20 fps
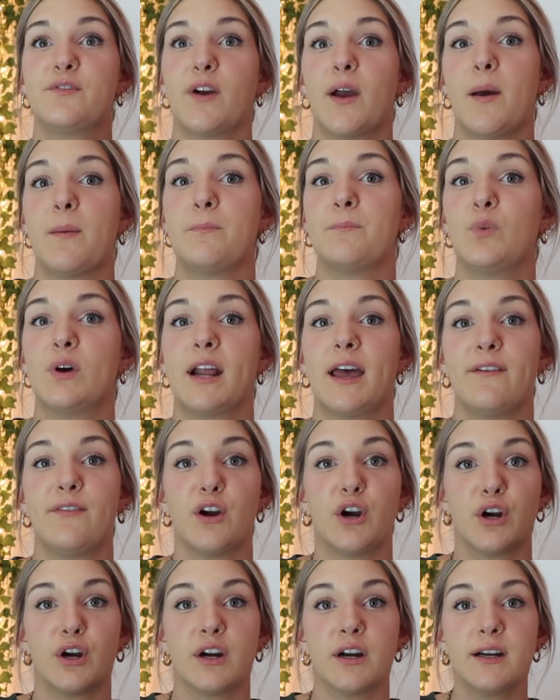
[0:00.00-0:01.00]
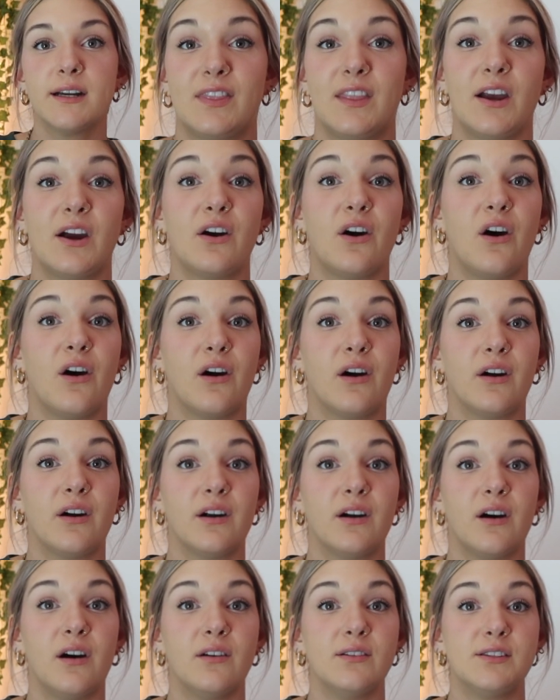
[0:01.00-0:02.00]
from what I've heard. There
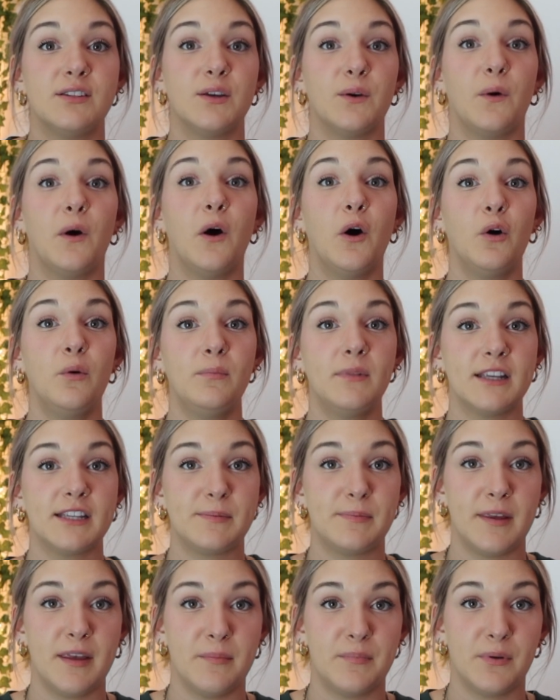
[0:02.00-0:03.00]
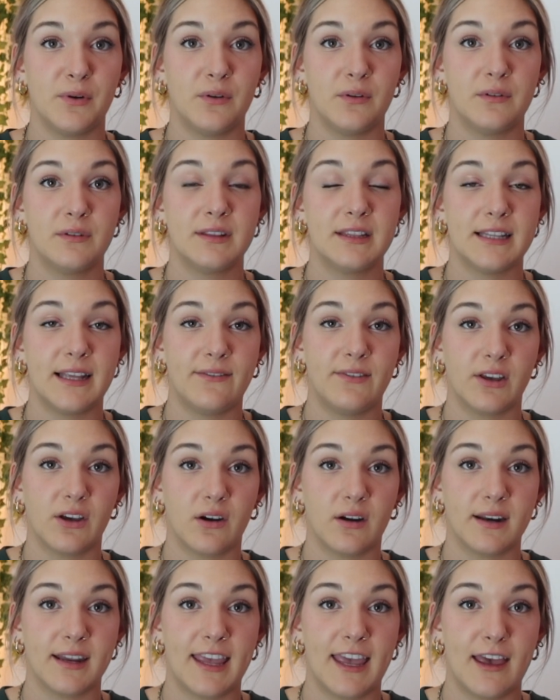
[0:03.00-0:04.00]
are also homeless people living
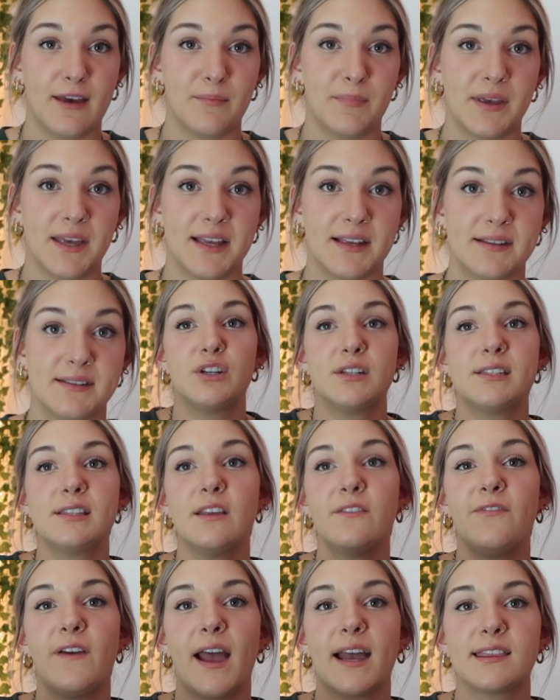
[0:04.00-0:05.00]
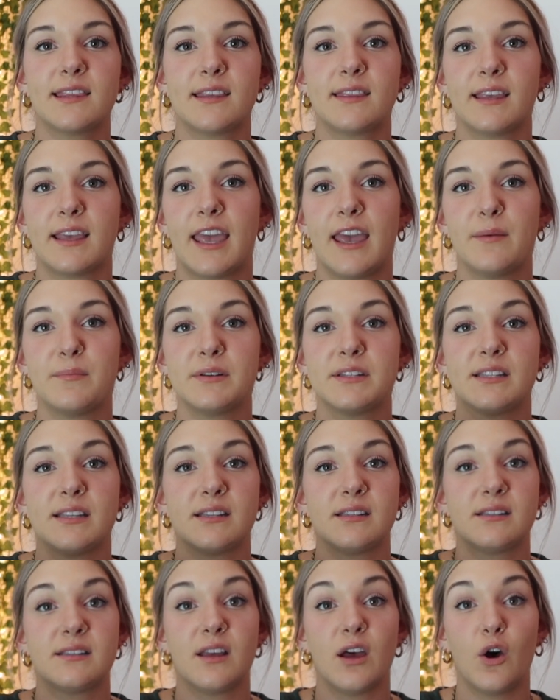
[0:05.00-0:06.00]
on campus. Just the fact that the campus
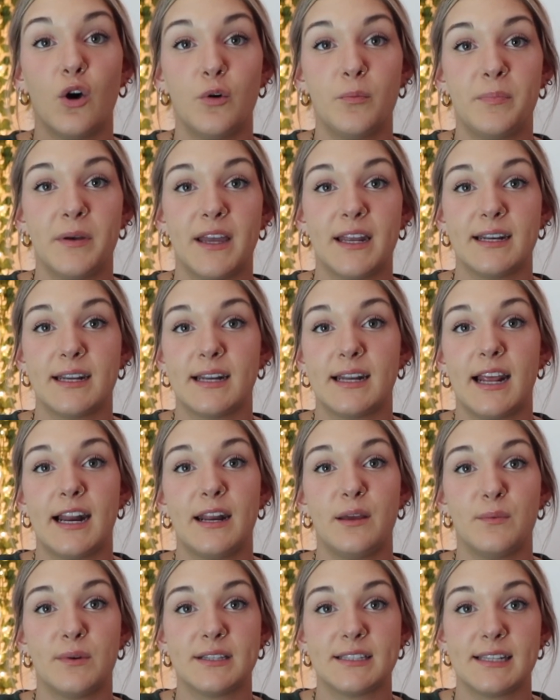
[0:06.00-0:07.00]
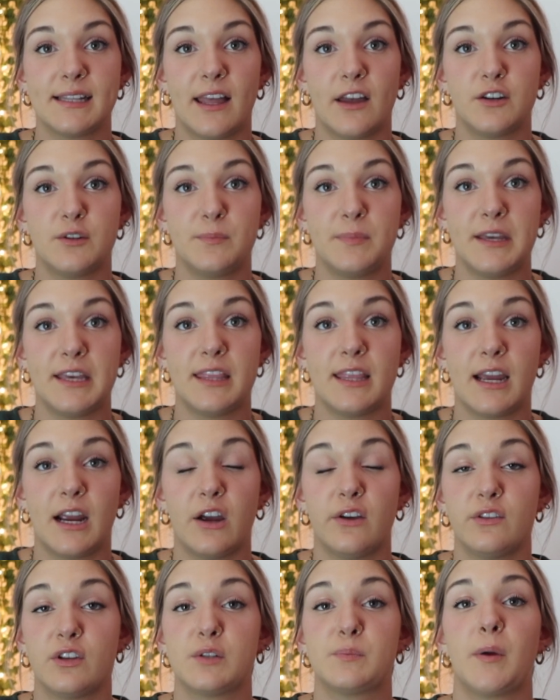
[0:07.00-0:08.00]
is open and anyone's allowed to be there
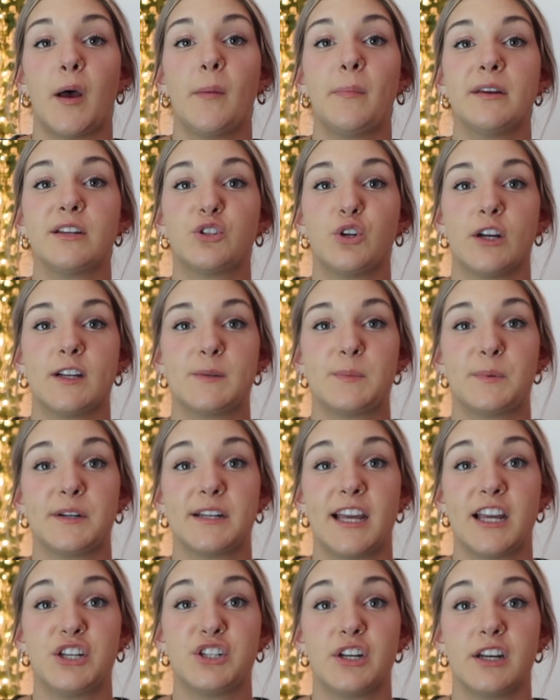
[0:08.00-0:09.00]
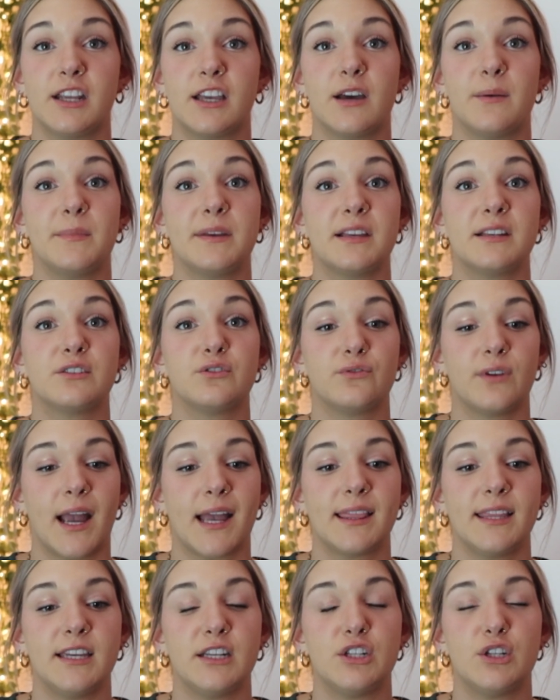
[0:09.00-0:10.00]
and there's public transportation coming
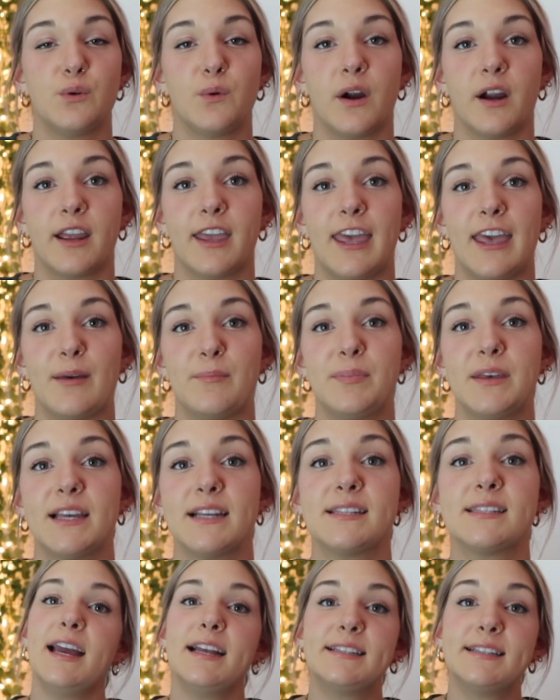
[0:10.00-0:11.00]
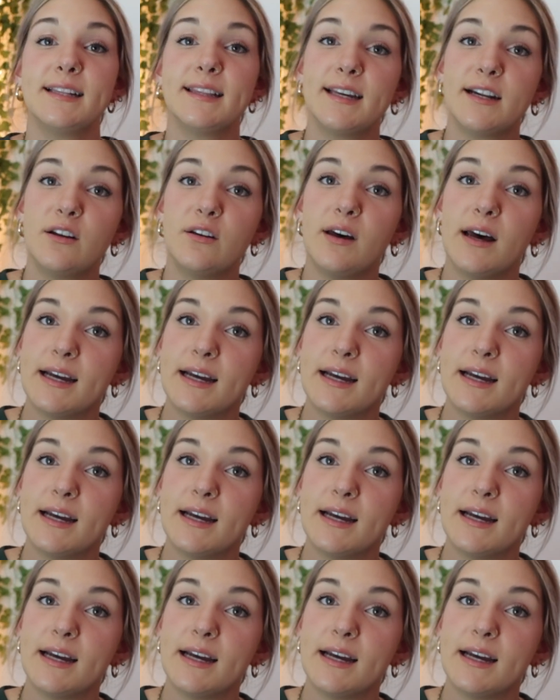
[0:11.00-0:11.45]
directly to our campus, it's a little